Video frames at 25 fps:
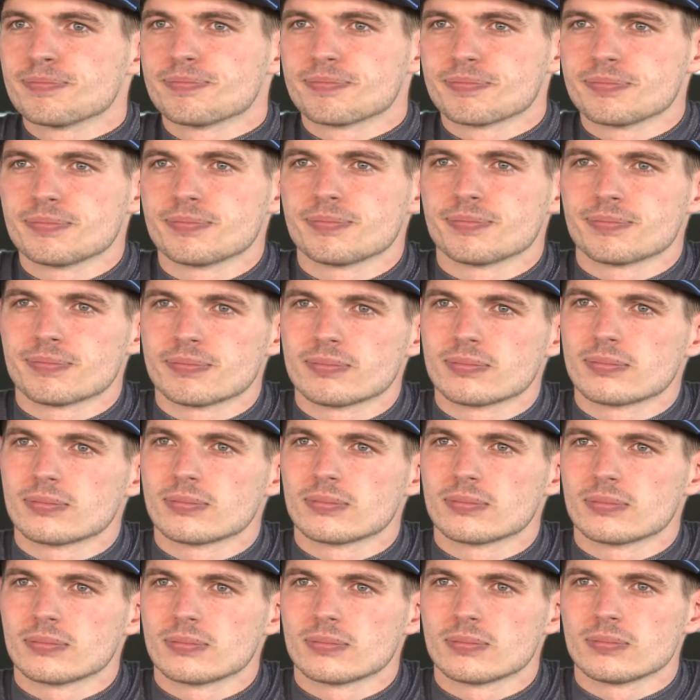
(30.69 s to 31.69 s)
Third win on the
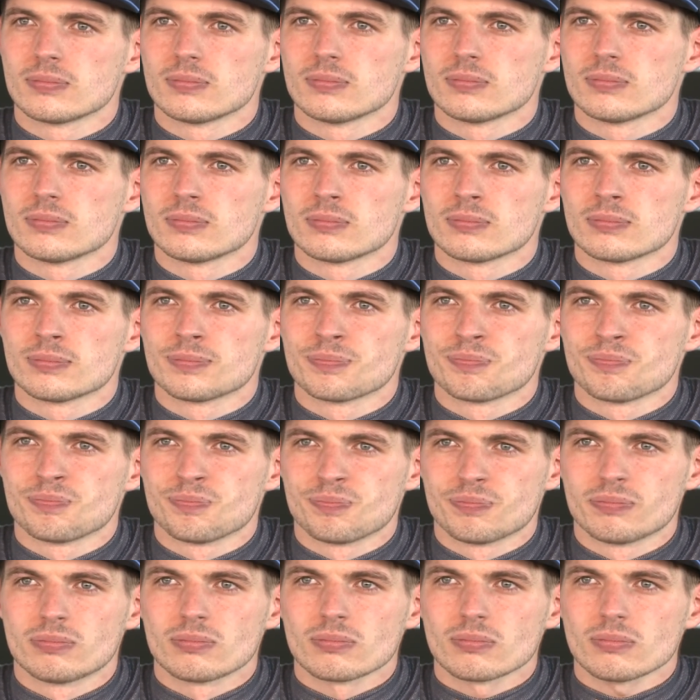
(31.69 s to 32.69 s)
bounce, the championship
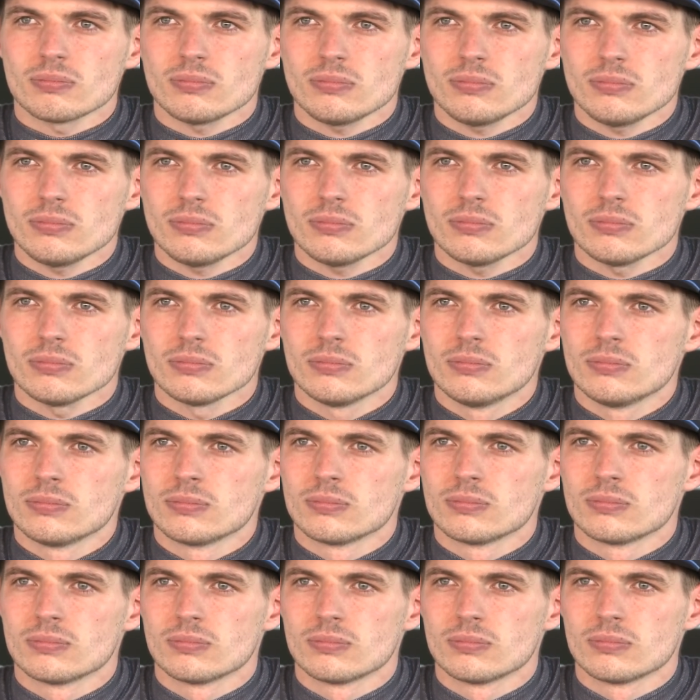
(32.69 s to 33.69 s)
lead. That must be very
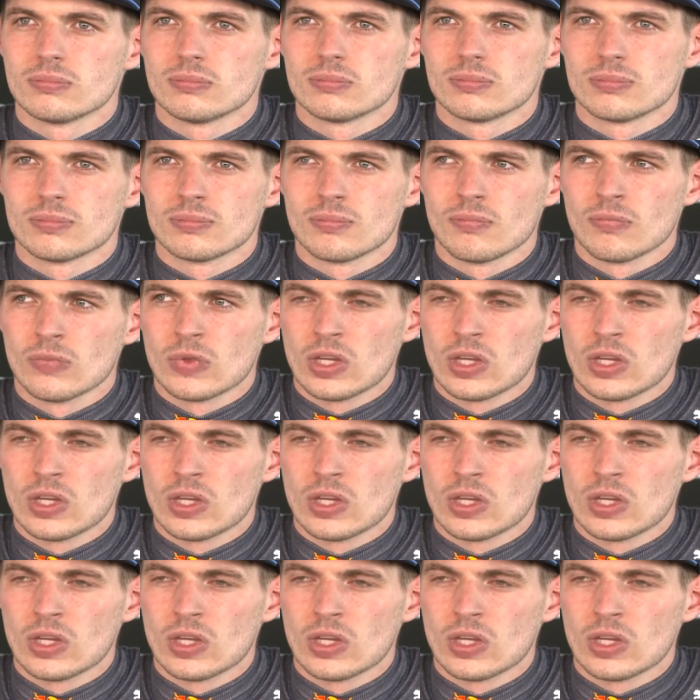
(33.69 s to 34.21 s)
satisfying.